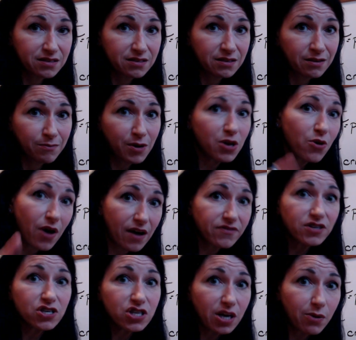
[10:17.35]
But you have
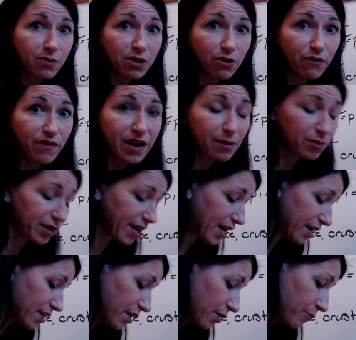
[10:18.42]
to share with your family,
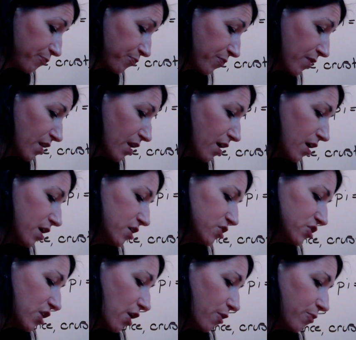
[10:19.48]
I know.
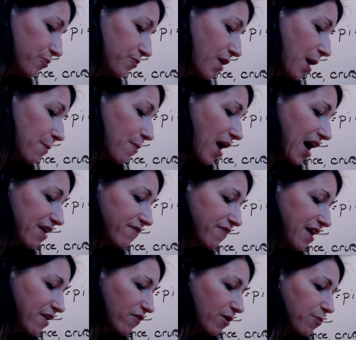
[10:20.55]
So my
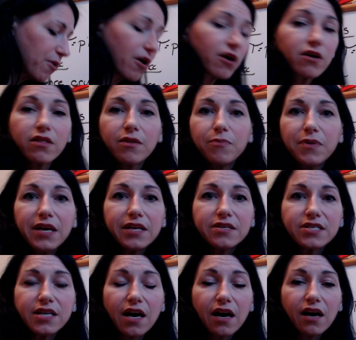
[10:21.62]
favorite part of the
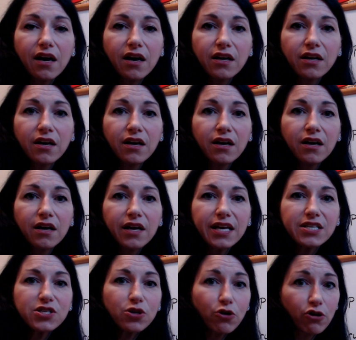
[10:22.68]
pizza
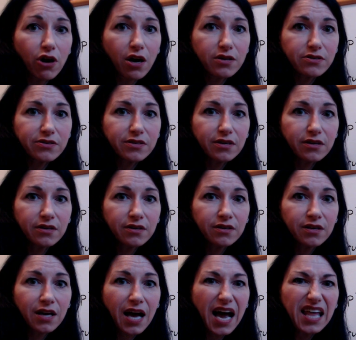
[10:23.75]
is the crust.
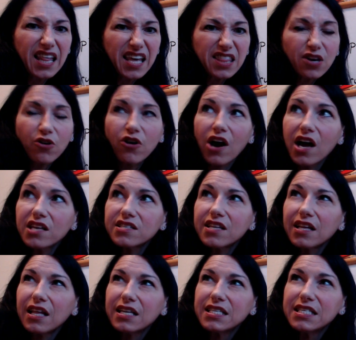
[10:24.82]
I like the crust.
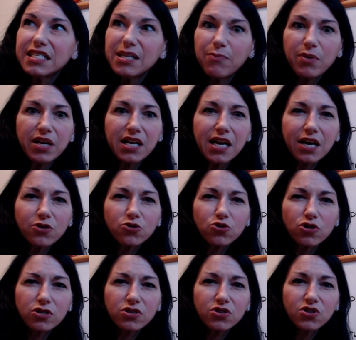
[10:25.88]
I like to dip it in
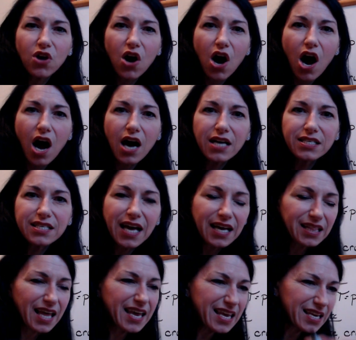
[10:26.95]
extra sauce. I
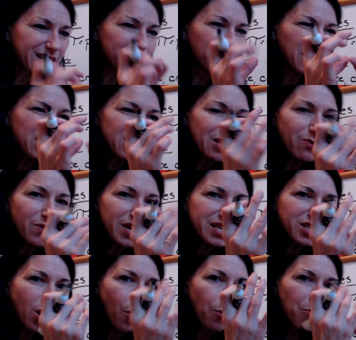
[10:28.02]
like it especially when
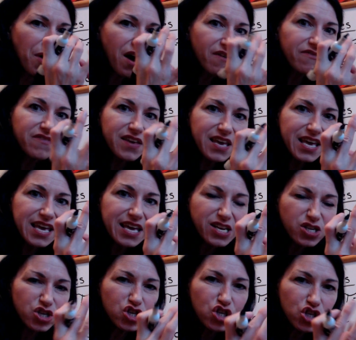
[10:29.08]
it's all puffy
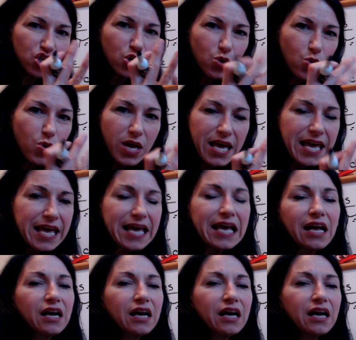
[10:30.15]
and chewy.